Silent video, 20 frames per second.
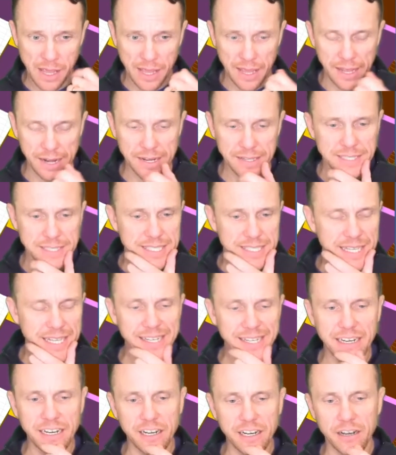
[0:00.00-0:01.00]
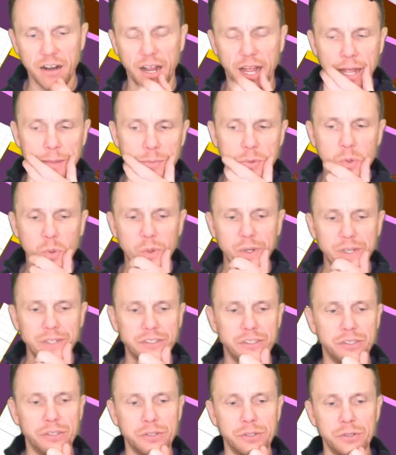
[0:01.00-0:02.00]
and instead here I'm going
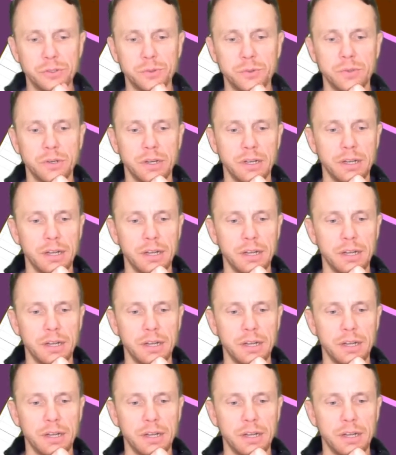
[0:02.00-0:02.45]
to